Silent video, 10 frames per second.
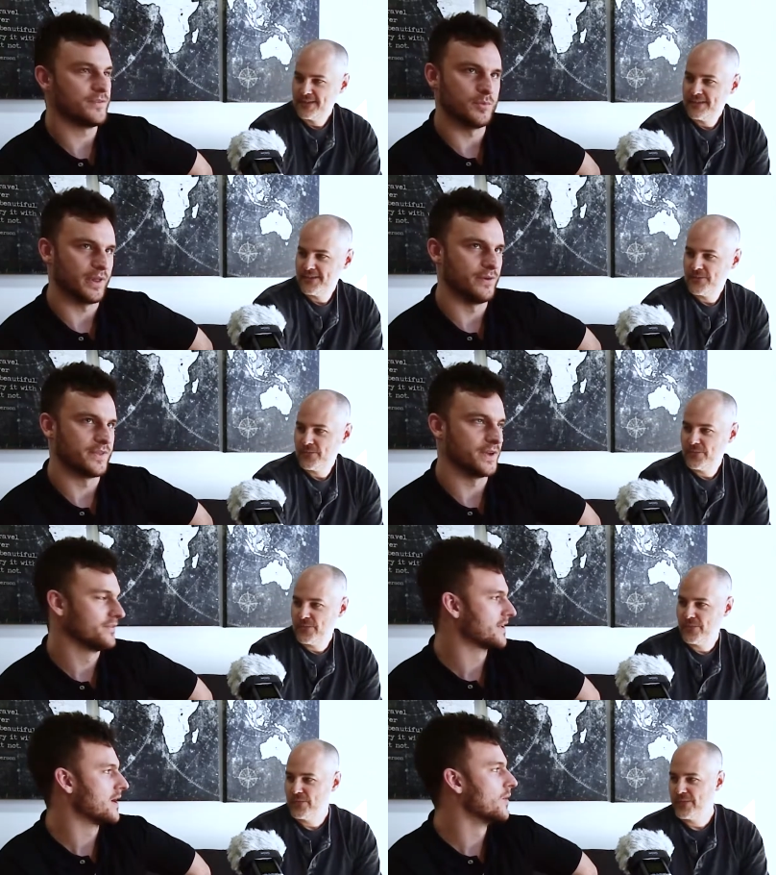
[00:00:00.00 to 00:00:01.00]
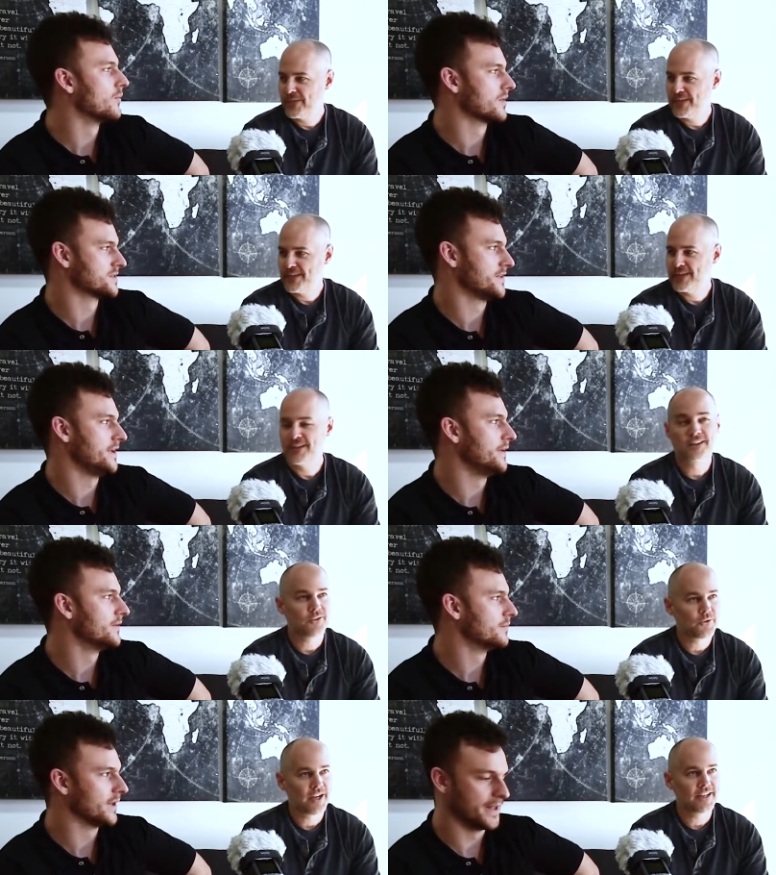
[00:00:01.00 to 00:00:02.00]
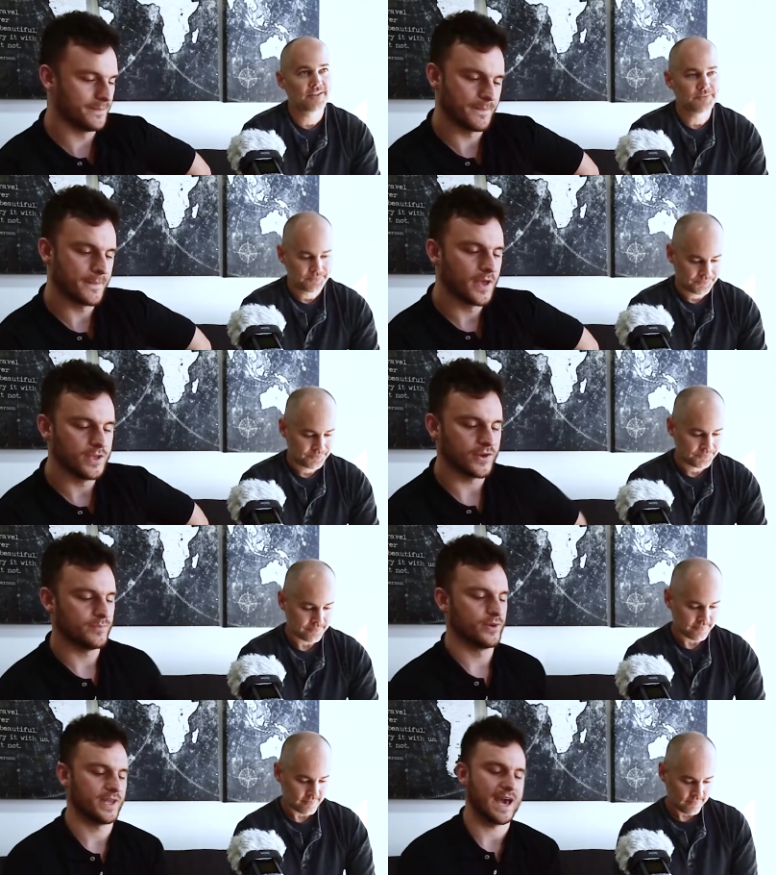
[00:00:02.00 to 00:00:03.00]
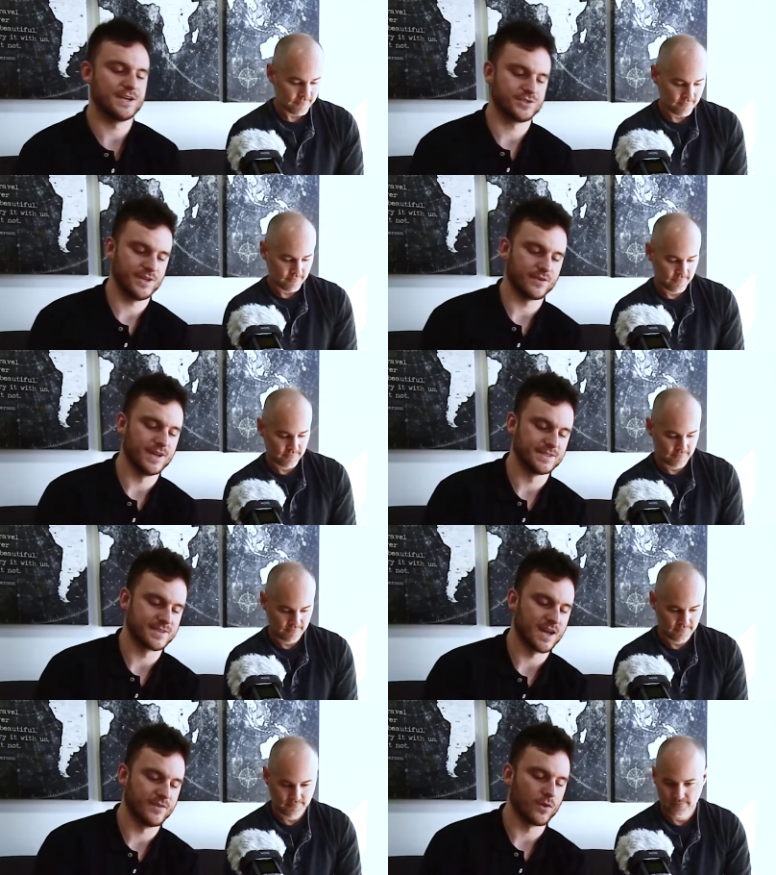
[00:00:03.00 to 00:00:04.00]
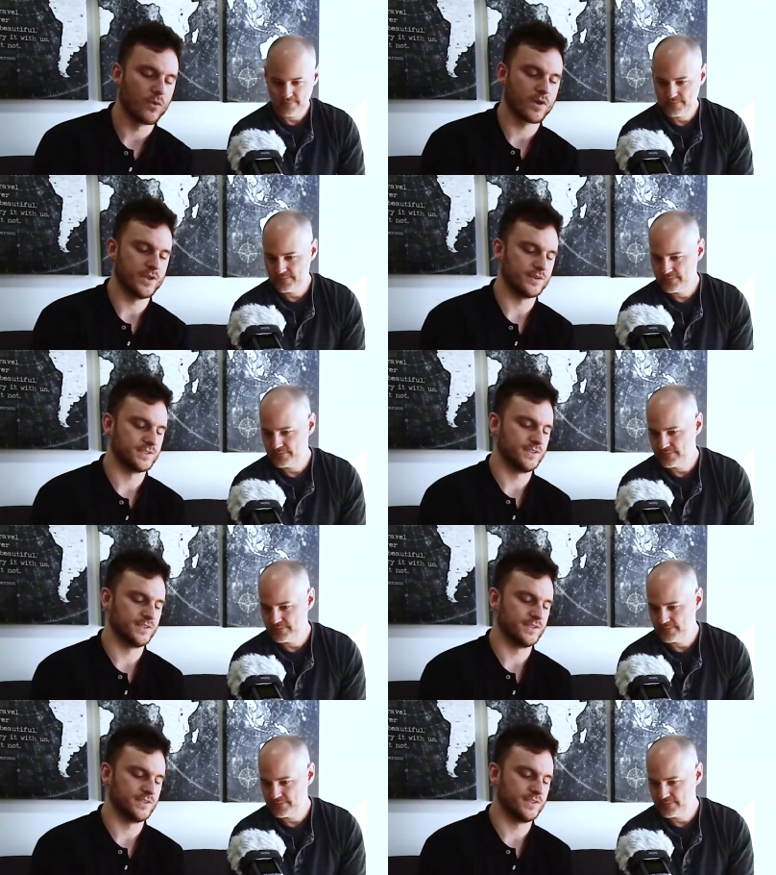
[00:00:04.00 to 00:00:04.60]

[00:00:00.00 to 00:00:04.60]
Speaker 1: if you play with it, you'll figure out what works for you. Right. But you can put cash either inside of it, or you can